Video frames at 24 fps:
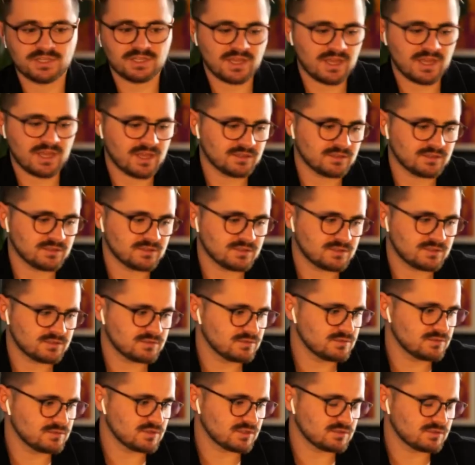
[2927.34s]
and
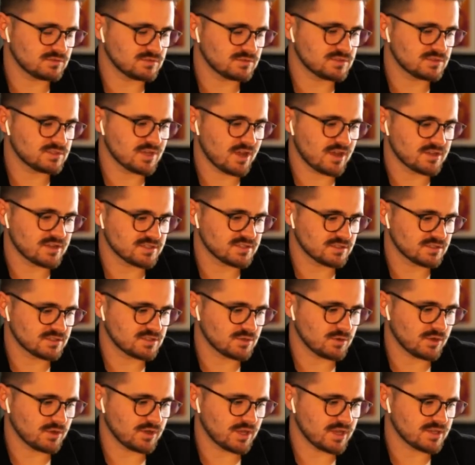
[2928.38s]
it ties
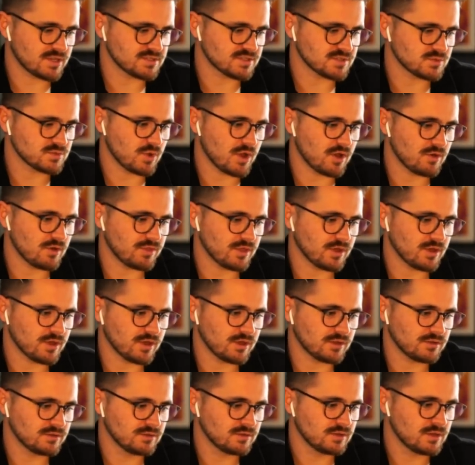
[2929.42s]
into, I guess, as well,
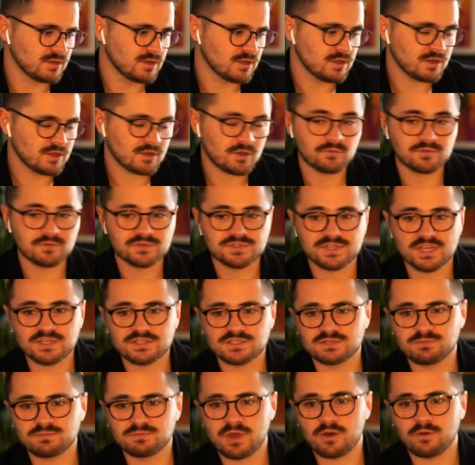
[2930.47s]
the
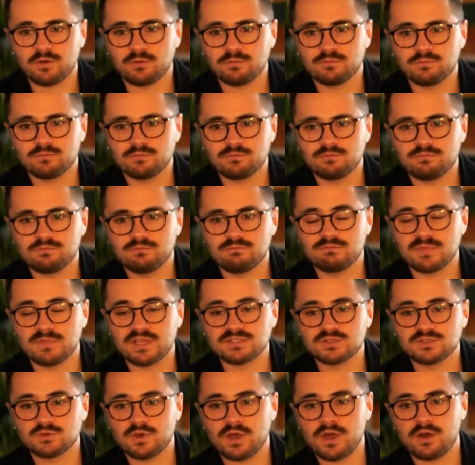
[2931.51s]
conversations about
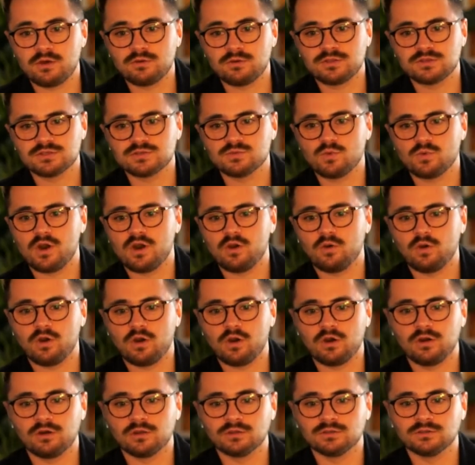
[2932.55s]
mental health as well
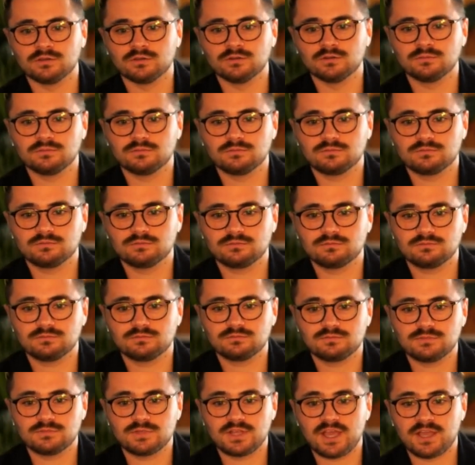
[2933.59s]

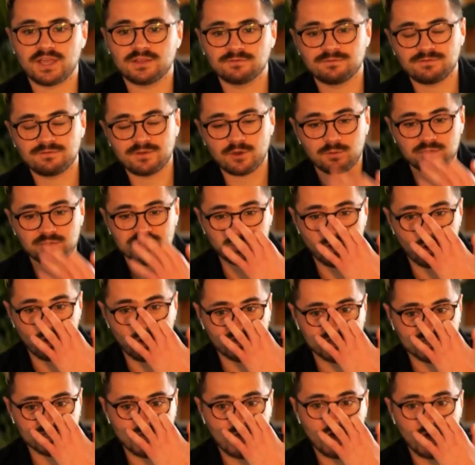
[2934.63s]
in film as well, in
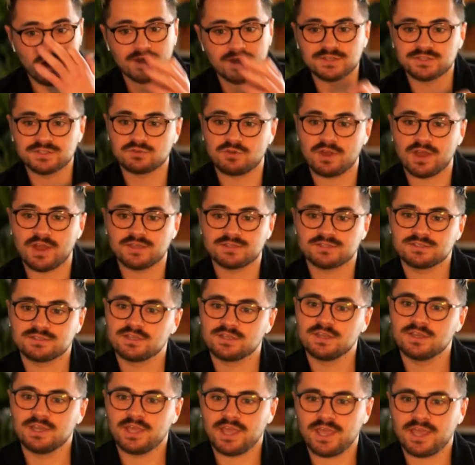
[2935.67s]
these high stress
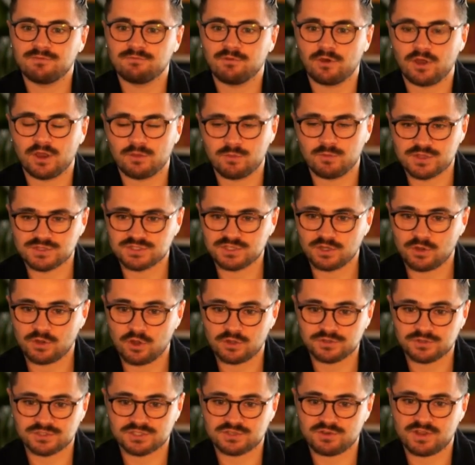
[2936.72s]
environments and
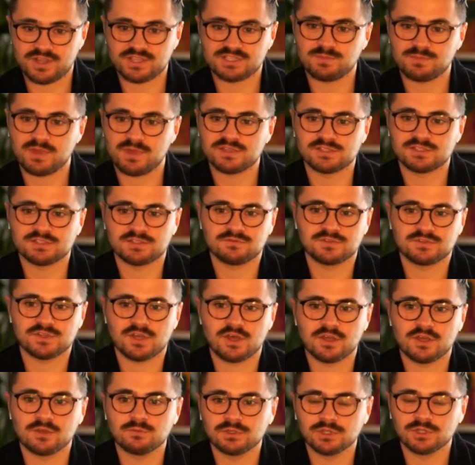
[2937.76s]
concentrated spaces of
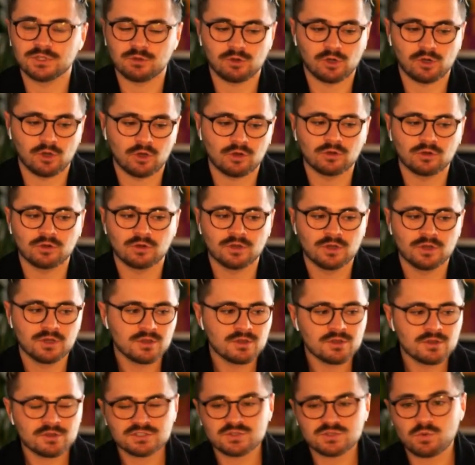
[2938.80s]
time, you know, long
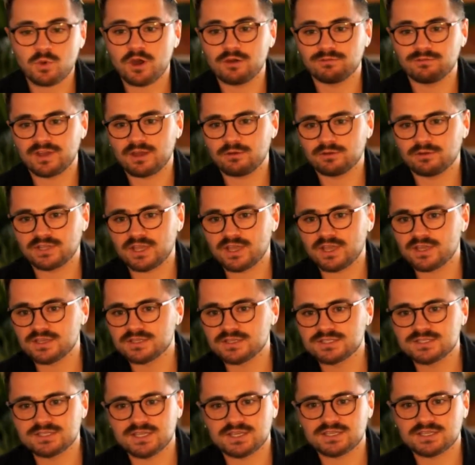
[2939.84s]
12-hour
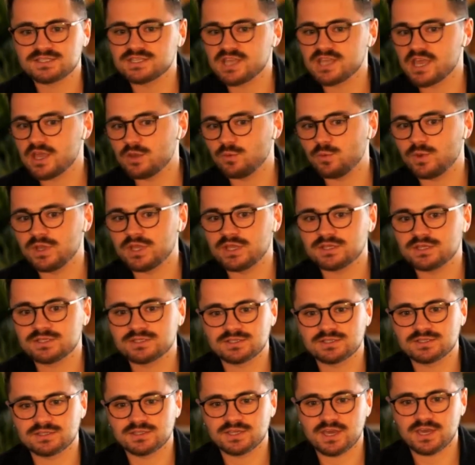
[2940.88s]
days, 6-day weeks,
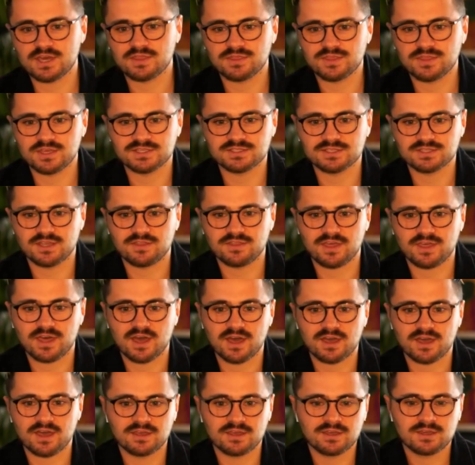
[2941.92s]
and things like
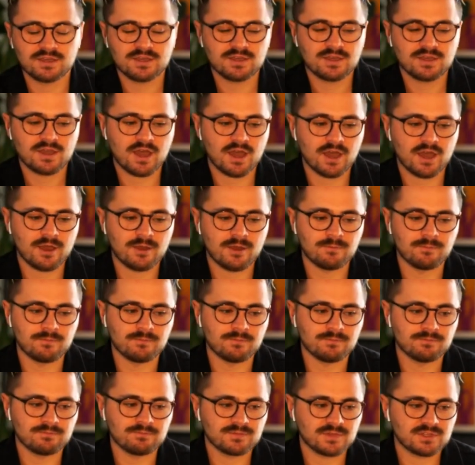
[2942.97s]
that.
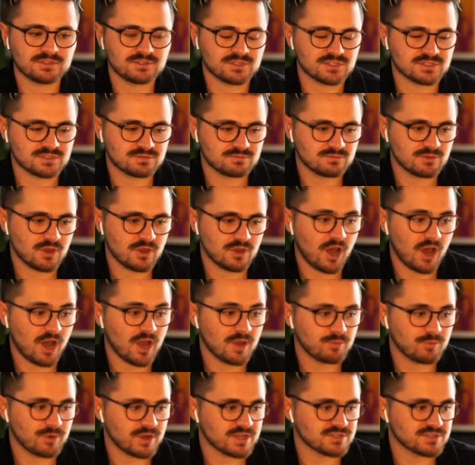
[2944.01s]
Just high
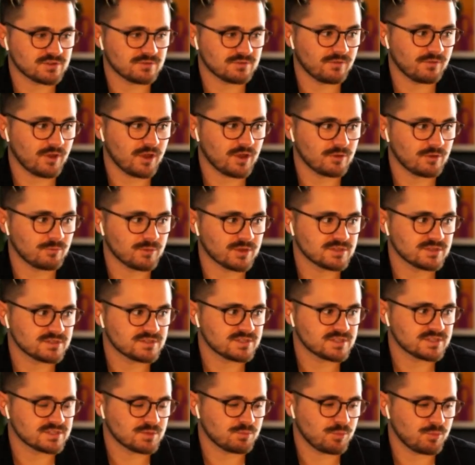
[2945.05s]
pressure
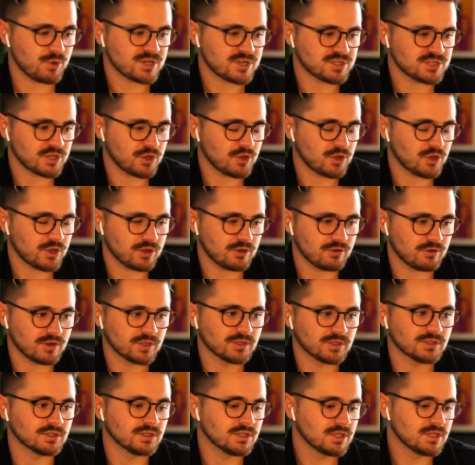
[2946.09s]
environments is a pressure cooker,
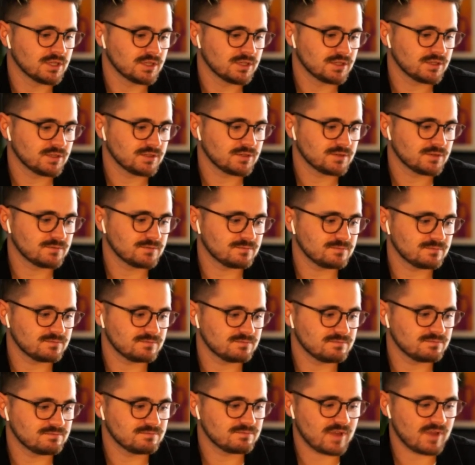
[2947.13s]
and
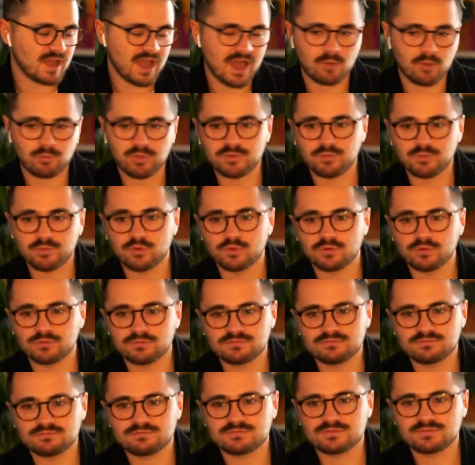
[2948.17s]
how people
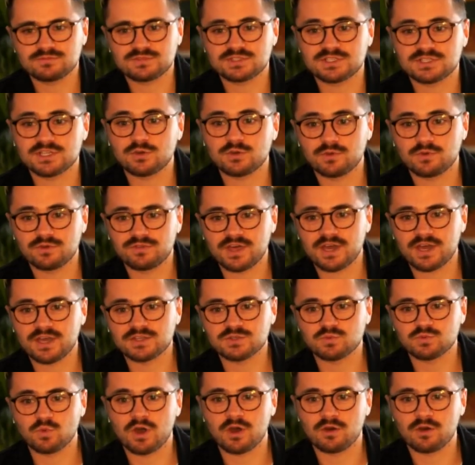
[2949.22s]
deal with that
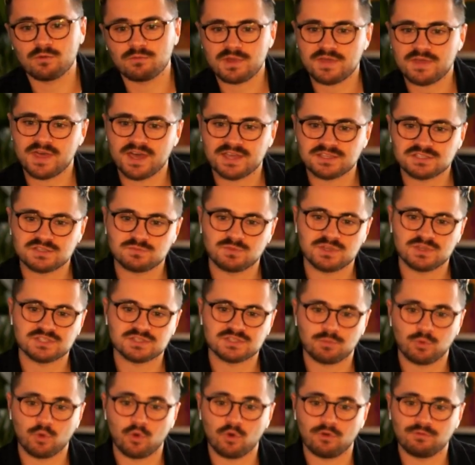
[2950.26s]
as well. And there has to be
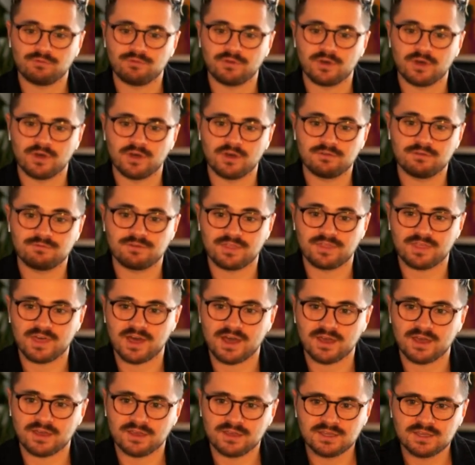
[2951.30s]
support for
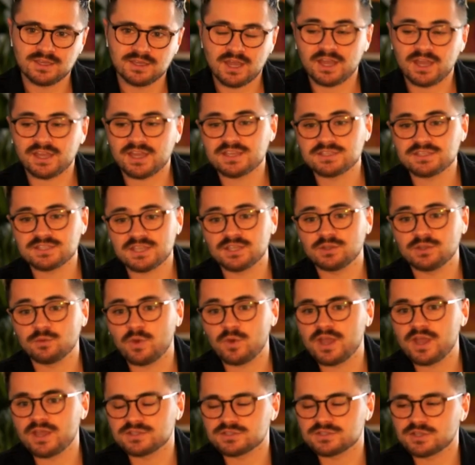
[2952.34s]
that. I guess in a
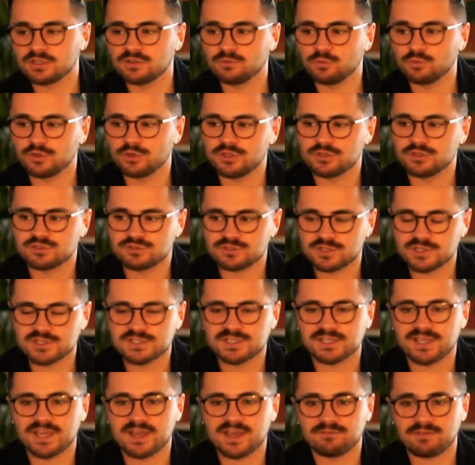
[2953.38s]
way it's kind of what you
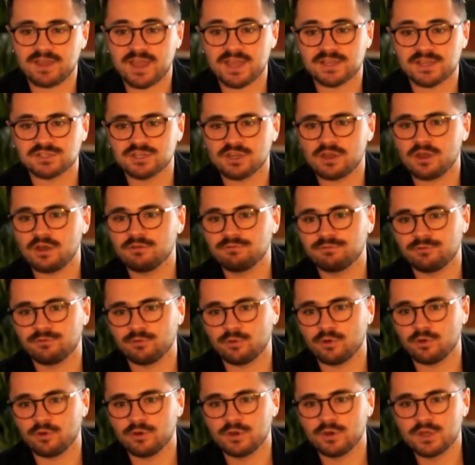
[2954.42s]
traditionally have HR
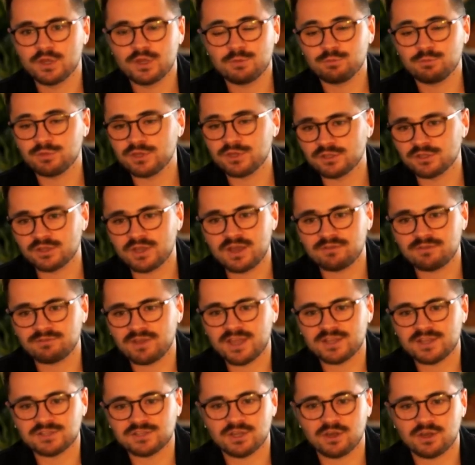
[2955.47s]
for, but you don't have
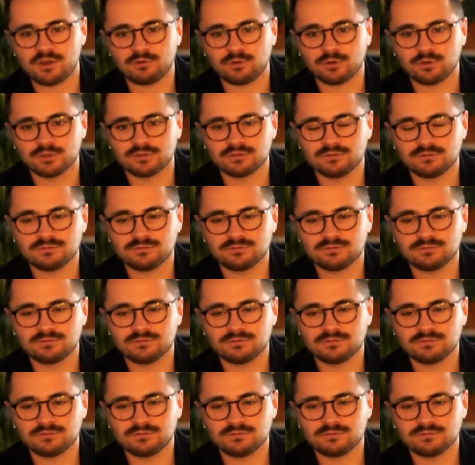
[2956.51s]
HR on